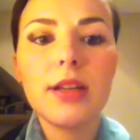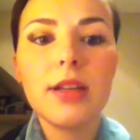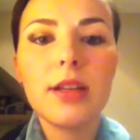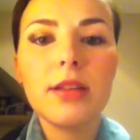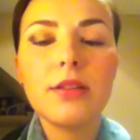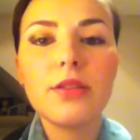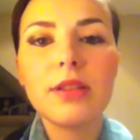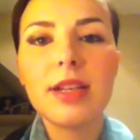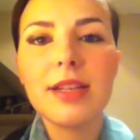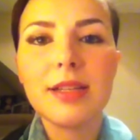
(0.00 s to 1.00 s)
just a
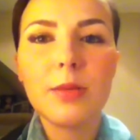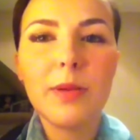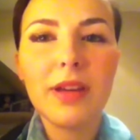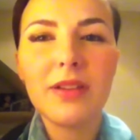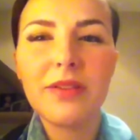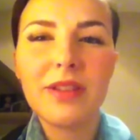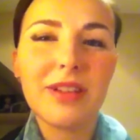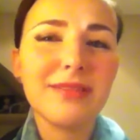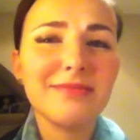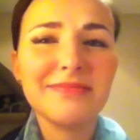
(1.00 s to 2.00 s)
little bit of a,
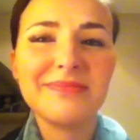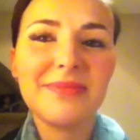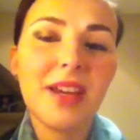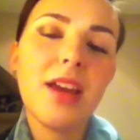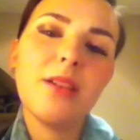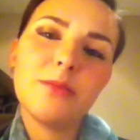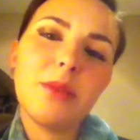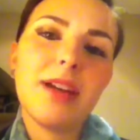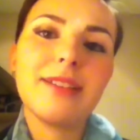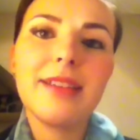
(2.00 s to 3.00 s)
I'd
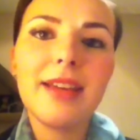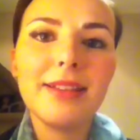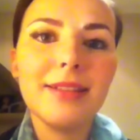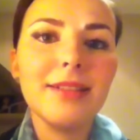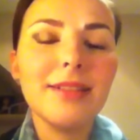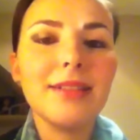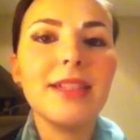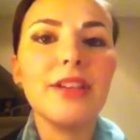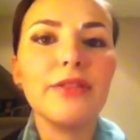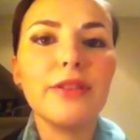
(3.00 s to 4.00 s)
say,
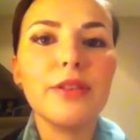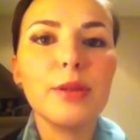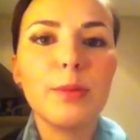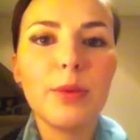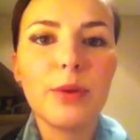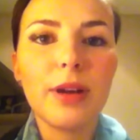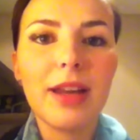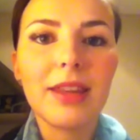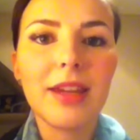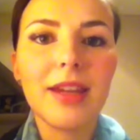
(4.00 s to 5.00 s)
difference, but I
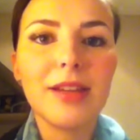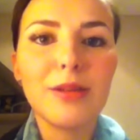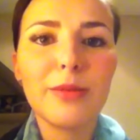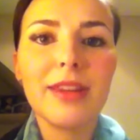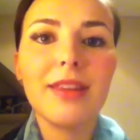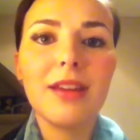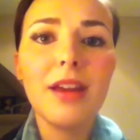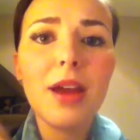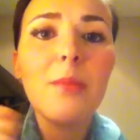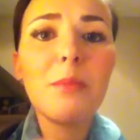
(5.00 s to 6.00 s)
think it's something that
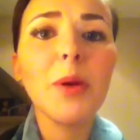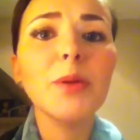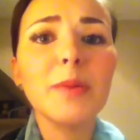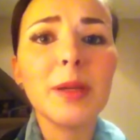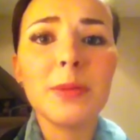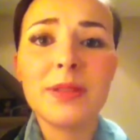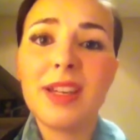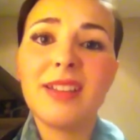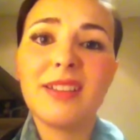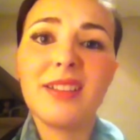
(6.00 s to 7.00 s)
most people tend to
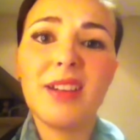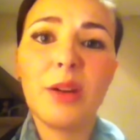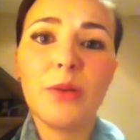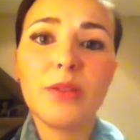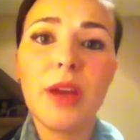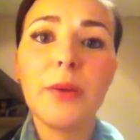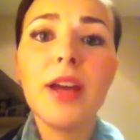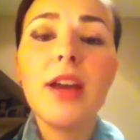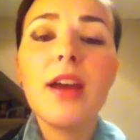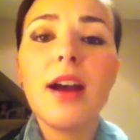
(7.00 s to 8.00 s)
do. So
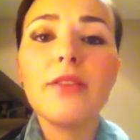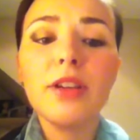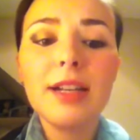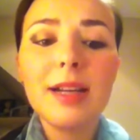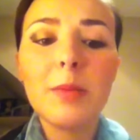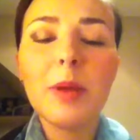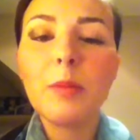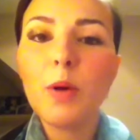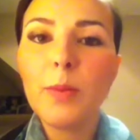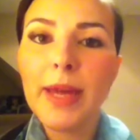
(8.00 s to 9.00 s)
I've gone a little bit more
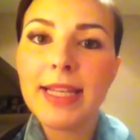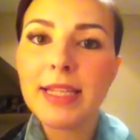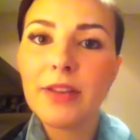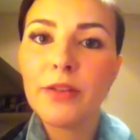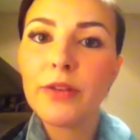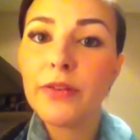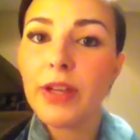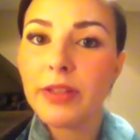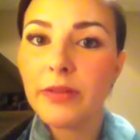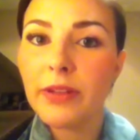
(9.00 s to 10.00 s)
basic for a first
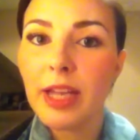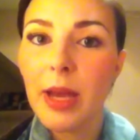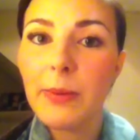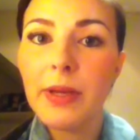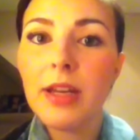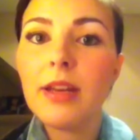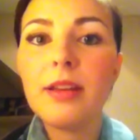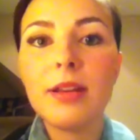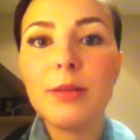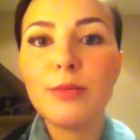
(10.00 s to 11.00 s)
video,
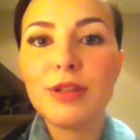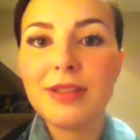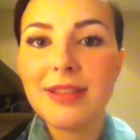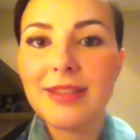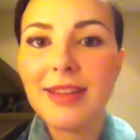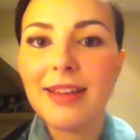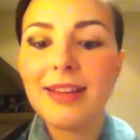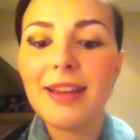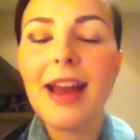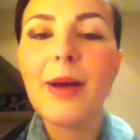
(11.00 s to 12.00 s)
just to see
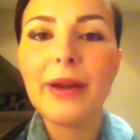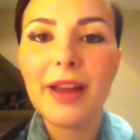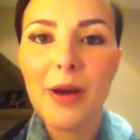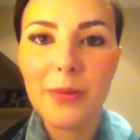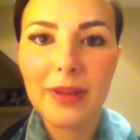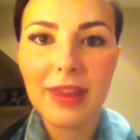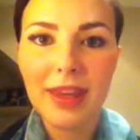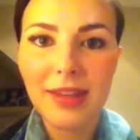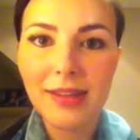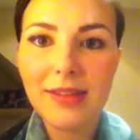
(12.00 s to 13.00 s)
how I get on with things.